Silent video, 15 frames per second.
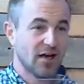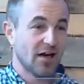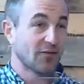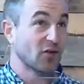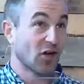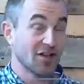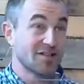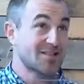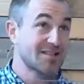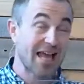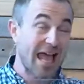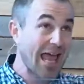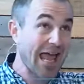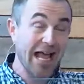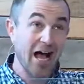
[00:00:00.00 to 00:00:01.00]
Of God
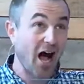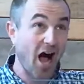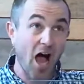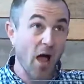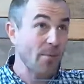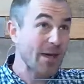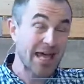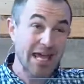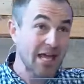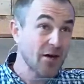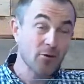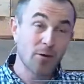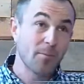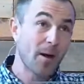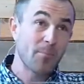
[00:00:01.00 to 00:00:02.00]
saying, I am
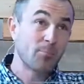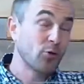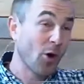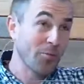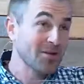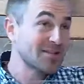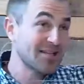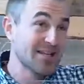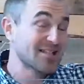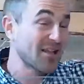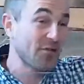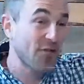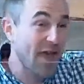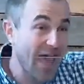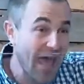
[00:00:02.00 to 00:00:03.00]
here and my promises are
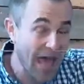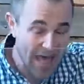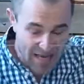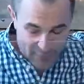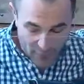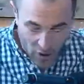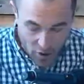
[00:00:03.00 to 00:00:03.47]
there if